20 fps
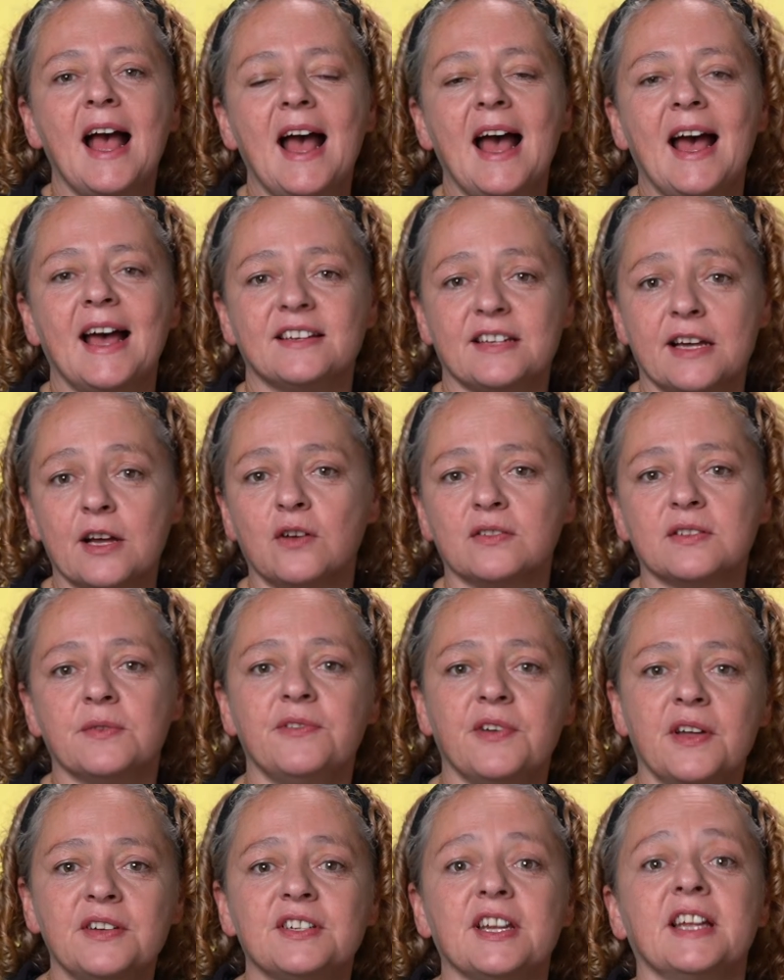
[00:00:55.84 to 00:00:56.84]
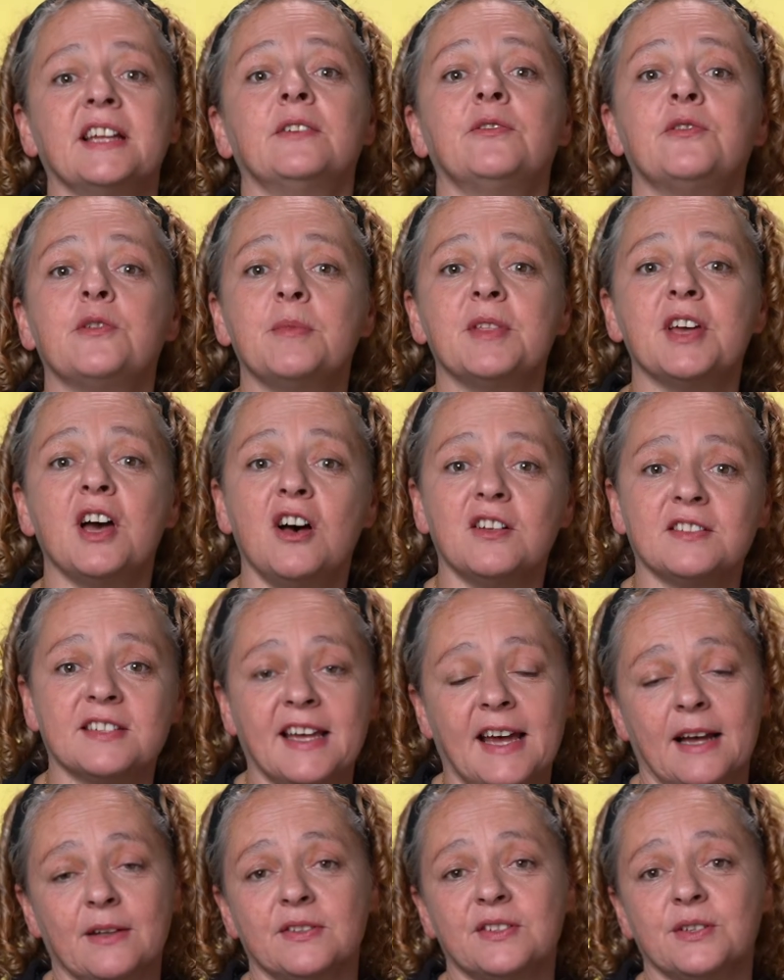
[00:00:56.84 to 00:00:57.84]
and I got some funding from the Arts
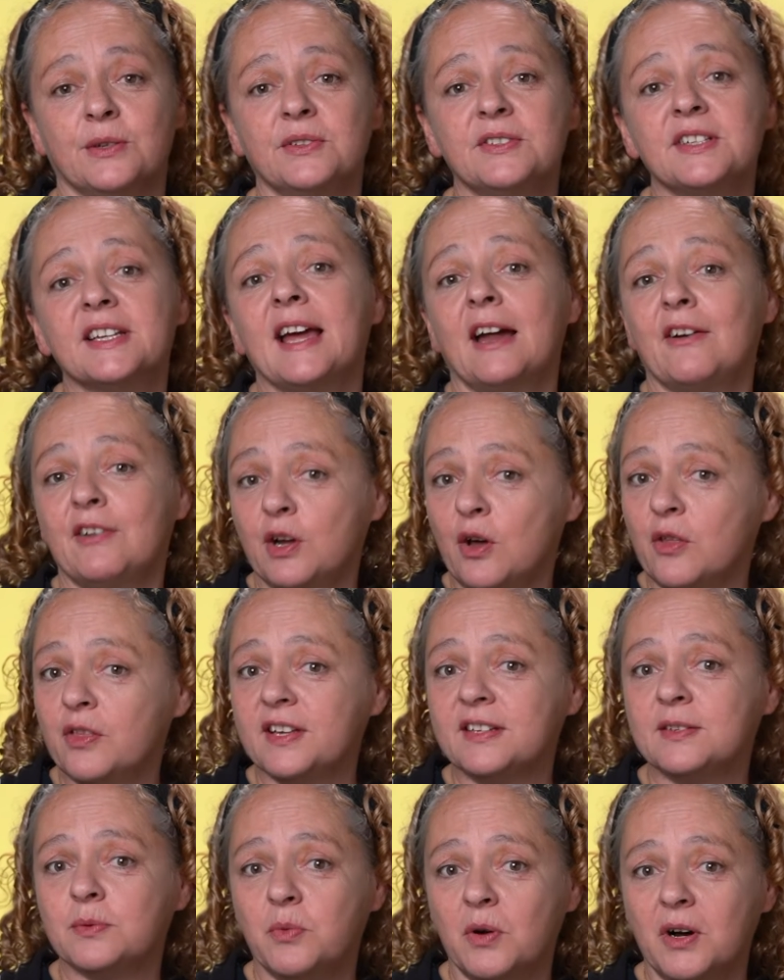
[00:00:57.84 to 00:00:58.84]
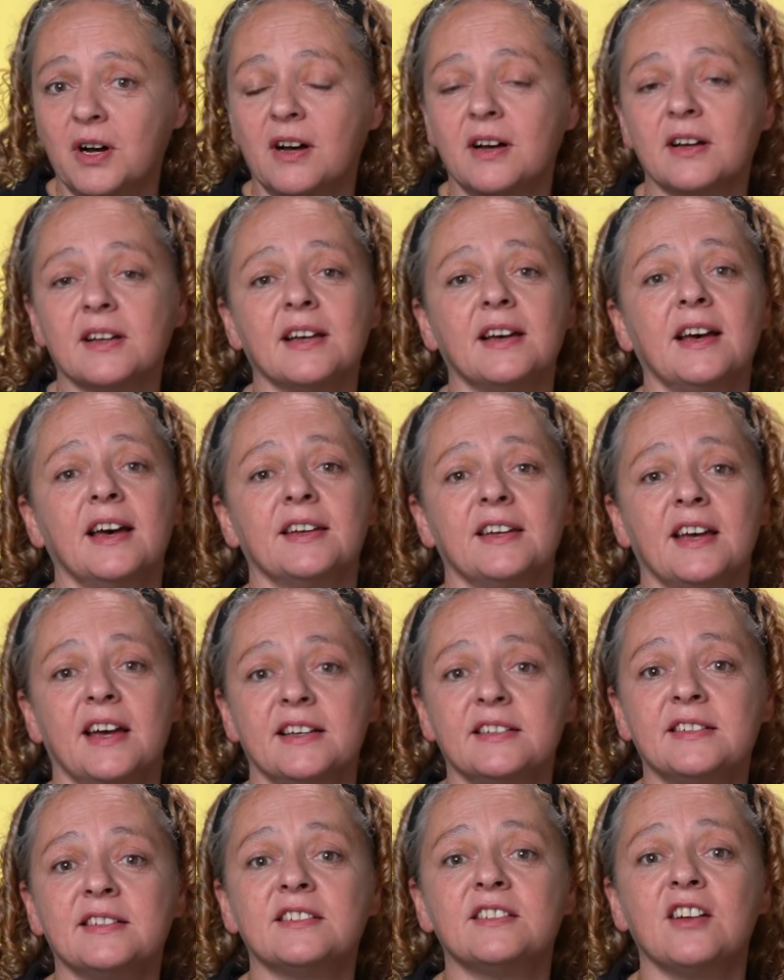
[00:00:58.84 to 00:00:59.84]
Council to carry on this work, and I
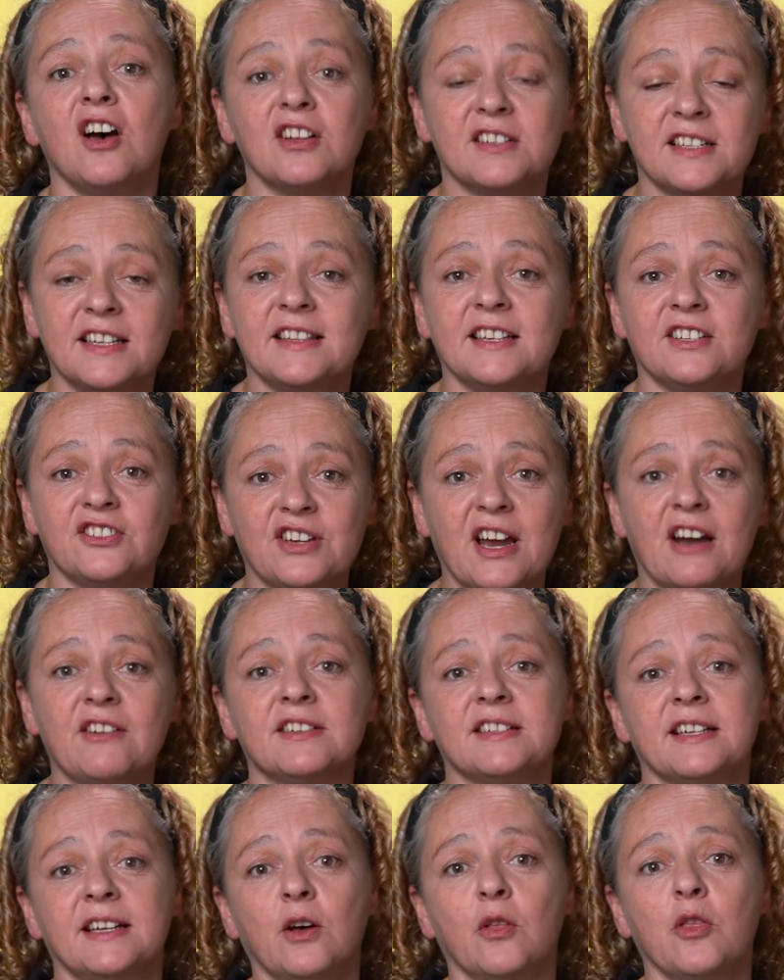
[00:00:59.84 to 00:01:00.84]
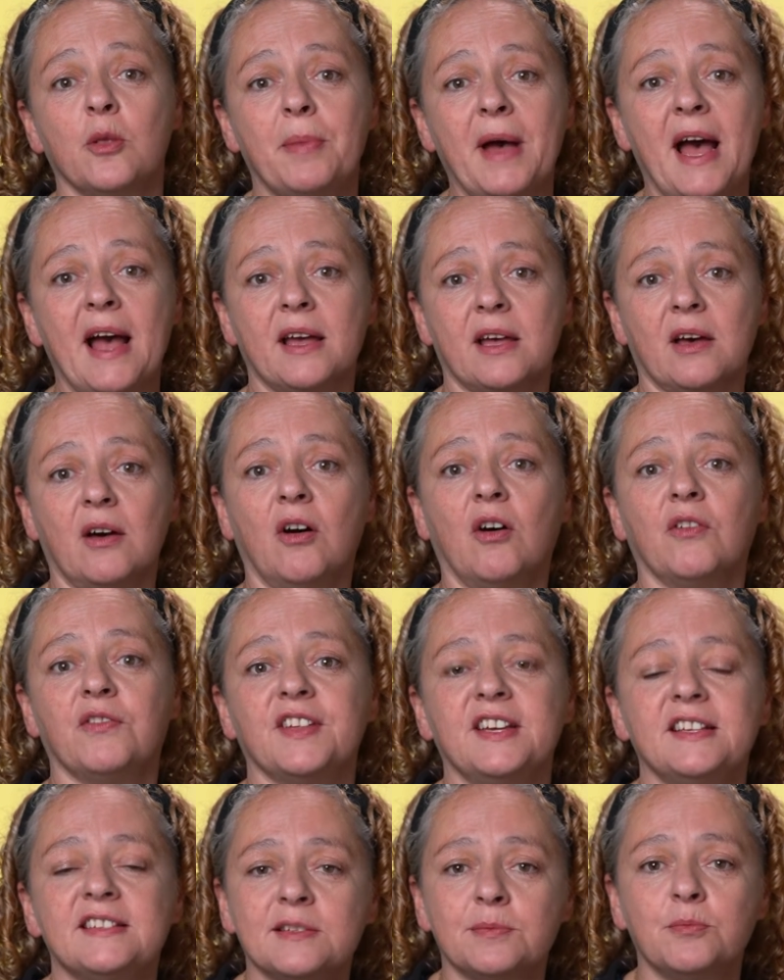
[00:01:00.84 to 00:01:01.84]
started this charity on the back of
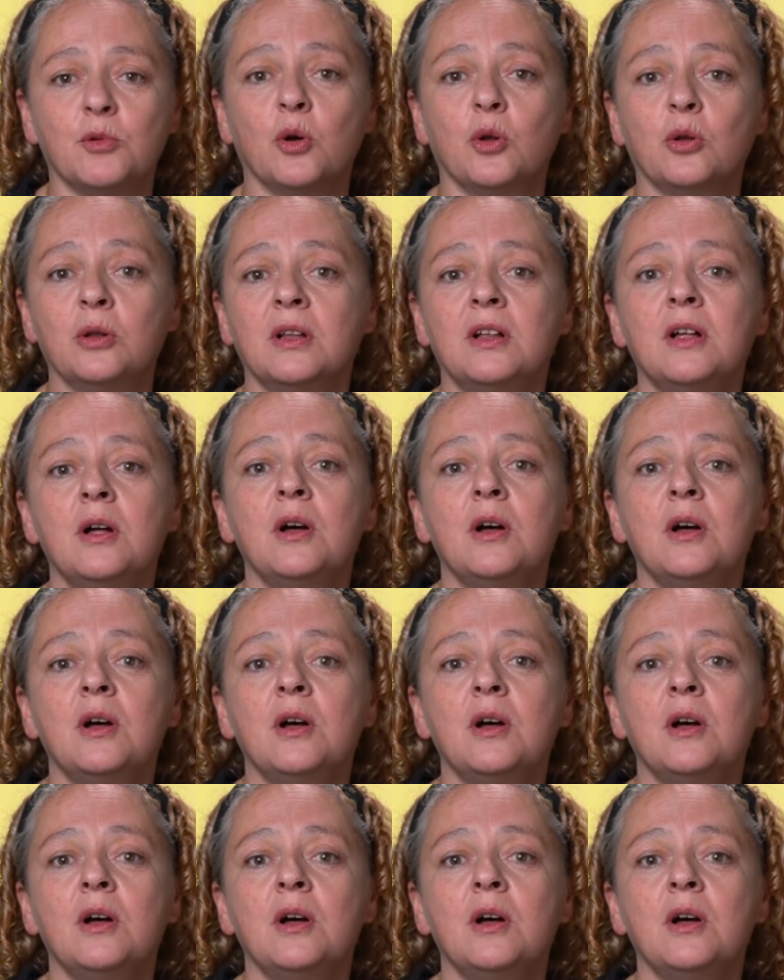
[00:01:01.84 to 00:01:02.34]
these small